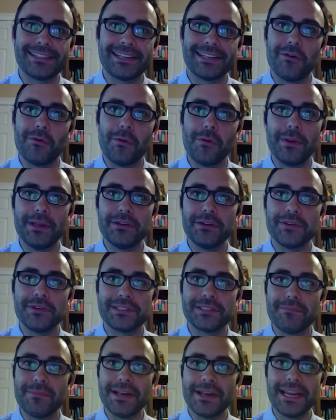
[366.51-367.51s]
I know we'll be doing
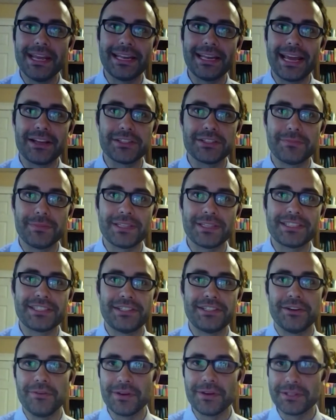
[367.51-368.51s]
some mini announcements too